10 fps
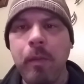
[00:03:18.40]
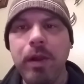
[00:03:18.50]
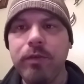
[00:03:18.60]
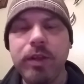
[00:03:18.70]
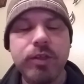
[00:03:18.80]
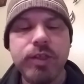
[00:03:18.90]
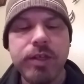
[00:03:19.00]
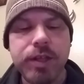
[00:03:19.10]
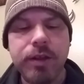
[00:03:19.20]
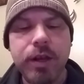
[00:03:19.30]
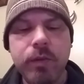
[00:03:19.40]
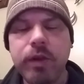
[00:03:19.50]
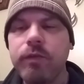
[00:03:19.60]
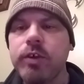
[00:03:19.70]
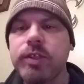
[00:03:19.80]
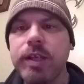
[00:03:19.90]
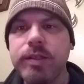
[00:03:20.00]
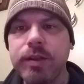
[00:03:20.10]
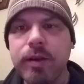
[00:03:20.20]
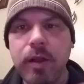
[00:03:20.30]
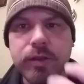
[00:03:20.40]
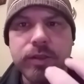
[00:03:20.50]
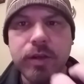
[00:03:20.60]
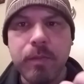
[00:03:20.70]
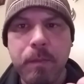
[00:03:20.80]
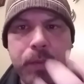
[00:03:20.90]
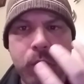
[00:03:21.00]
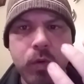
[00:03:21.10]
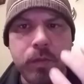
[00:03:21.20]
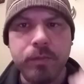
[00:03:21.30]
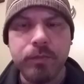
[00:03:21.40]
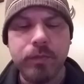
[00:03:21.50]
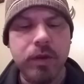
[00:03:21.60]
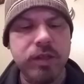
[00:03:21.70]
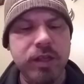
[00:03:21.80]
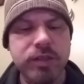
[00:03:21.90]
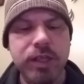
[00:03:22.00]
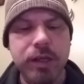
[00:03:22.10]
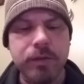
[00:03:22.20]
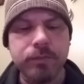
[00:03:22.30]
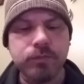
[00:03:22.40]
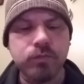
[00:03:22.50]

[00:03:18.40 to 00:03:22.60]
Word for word: It really just tastes like honey when you first taste it, and then all of a sudden, boom, intense heat.